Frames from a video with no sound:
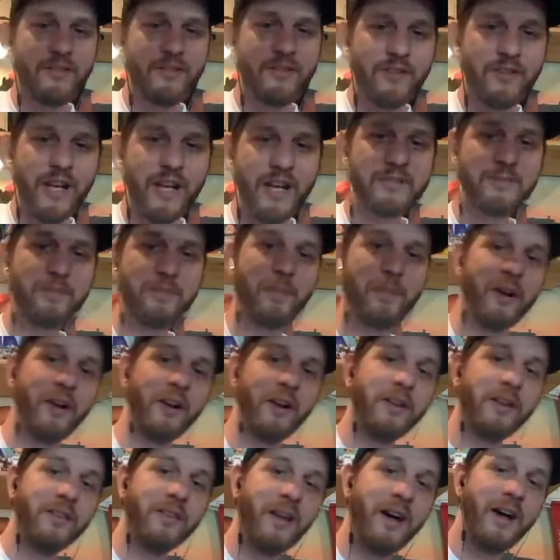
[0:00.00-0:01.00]
across the
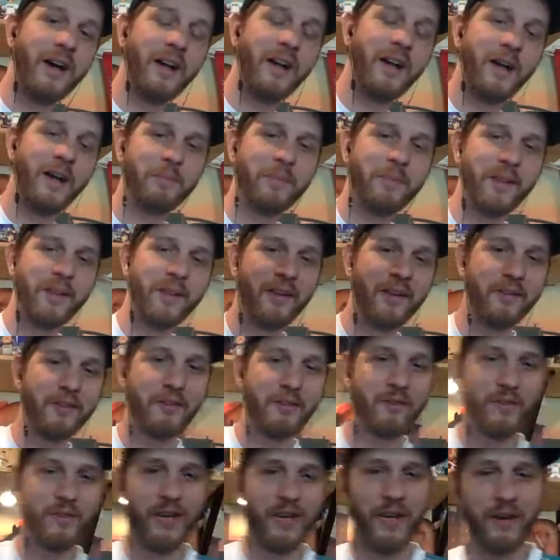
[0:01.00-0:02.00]
parking lot, up another
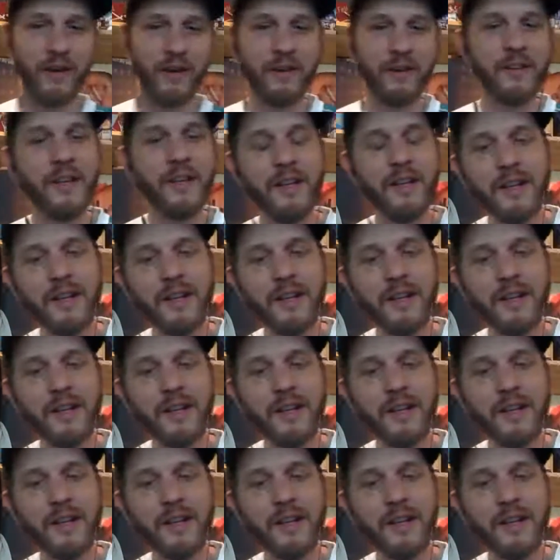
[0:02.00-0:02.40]
trail,